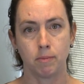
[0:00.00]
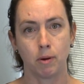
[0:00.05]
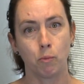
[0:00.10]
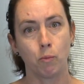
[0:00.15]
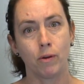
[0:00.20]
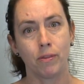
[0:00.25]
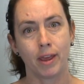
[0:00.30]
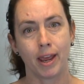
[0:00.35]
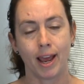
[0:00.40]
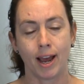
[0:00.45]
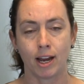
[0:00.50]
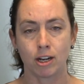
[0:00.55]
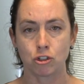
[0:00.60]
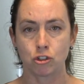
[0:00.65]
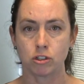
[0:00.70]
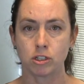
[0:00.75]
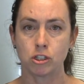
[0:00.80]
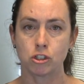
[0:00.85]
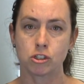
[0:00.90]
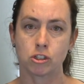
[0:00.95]
and when they
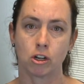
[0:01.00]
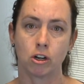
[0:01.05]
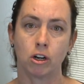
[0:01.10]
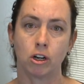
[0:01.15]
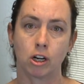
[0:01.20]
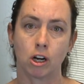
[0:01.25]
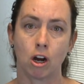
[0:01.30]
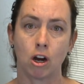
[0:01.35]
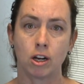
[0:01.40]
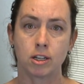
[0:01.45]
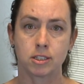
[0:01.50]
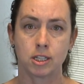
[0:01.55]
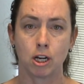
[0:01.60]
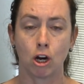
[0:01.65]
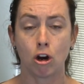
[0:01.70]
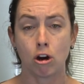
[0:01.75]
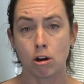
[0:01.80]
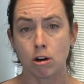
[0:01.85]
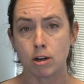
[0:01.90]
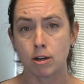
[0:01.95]
actually start causing
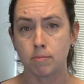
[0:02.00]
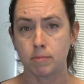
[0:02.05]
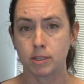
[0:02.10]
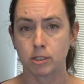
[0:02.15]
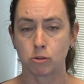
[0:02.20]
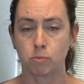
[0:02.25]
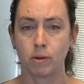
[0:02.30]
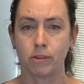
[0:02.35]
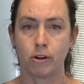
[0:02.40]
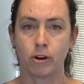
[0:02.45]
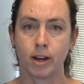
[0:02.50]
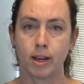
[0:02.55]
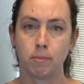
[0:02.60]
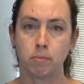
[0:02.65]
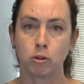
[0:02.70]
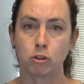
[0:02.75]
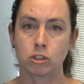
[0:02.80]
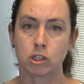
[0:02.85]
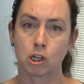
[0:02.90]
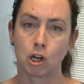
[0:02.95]
harm is when they're
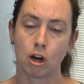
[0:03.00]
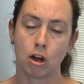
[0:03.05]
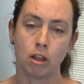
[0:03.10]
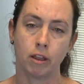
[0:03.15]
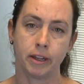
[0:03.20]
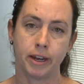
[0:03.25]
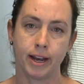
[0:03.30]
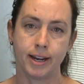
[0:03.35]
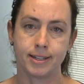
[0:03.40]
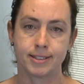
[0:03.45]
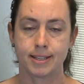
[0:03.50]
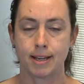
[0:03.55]
able to colonize.